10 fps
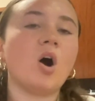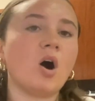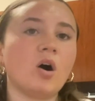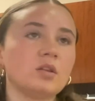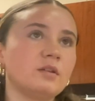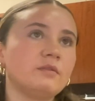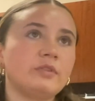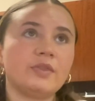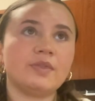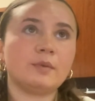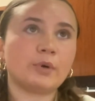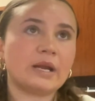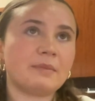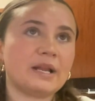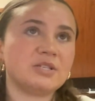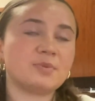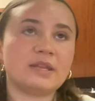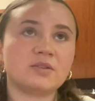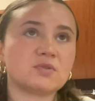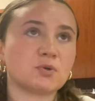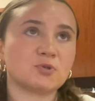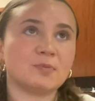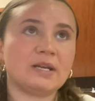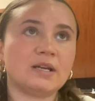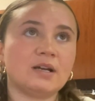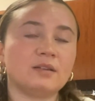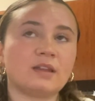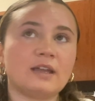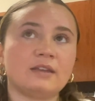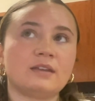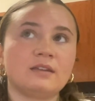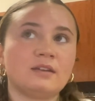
all of the brand management and the social media like